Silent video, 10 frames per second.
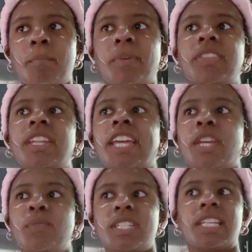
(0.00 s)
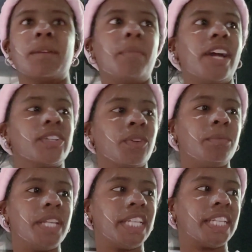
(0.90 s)
but then like you would just like mind your
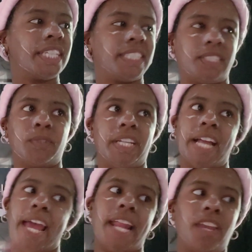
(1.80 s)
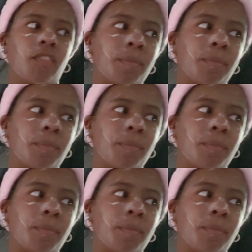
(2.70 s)
own business, because it's really not any of